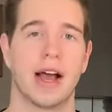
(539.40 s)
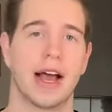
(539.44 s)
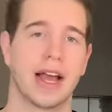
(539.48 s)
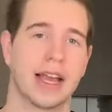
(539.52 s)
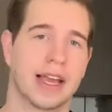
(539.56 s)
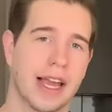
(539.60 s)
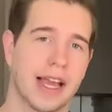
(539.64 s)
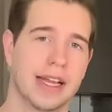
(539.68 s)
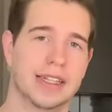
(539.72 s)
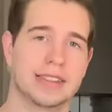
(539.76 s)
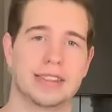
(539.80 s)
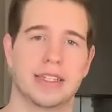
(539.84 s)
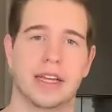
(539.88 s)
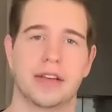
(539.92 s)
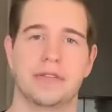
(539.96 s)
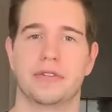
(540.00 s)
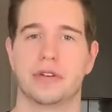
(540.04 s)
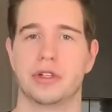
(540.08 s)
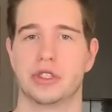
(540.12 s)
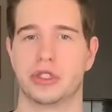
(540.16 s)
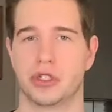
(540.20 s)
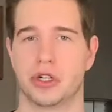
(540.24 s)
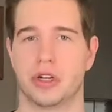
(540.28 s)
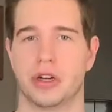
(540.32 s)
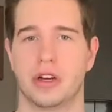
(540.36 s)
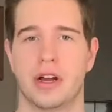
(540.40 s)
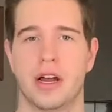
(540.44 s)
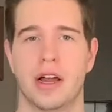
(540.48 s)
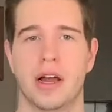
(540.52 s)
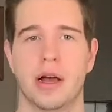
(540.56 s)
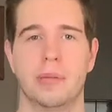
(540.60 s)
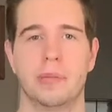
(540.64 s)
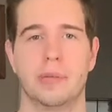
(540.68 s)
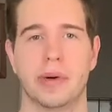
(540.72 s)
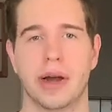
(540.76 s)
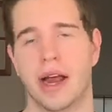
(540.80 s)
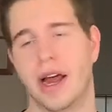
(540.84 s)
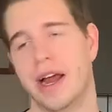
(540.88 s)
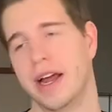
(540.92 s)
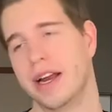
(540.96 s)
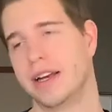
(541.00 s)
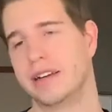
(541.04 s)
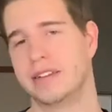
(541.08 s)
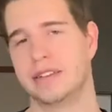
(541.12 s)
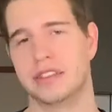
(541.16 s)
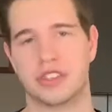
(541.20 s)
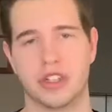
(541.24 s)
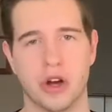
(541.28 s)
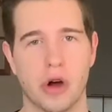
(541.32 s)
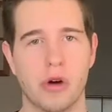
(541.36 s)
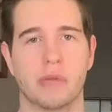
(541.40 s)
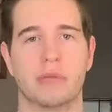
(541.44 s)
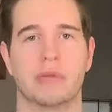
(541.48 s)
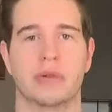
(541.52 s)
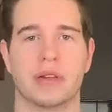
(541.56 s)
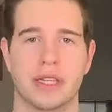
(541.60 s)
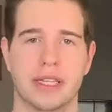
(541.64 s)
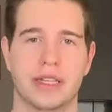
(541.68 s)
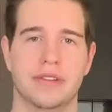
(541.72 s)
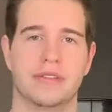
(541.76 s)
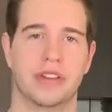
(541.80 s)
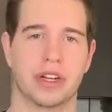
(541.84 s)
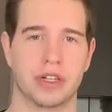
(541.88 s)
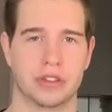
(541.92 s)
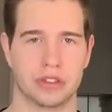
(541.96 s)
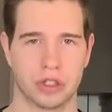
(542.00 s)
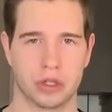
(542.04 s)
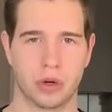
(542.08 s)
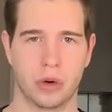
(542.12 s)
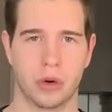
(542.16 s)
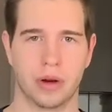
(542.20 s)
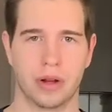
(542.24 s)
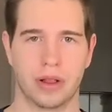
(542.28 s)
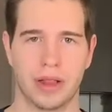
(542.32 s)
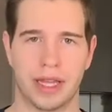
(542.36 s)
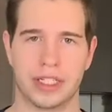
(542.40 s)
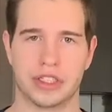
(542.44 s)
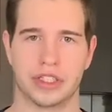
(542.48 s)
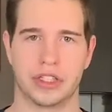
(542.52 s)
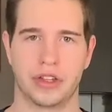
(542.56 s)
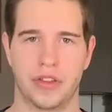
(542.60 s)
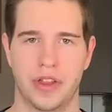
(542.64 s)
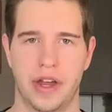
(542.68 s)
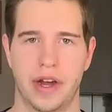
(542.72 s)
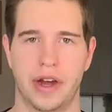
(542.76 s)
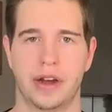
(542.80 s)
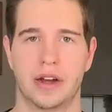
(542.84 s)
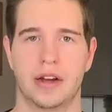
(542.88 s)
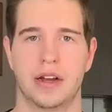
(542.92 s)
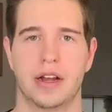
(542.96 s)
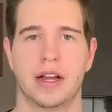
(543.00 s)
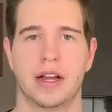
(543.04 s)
I can't say for sure, but I don't believe there's a correlation there.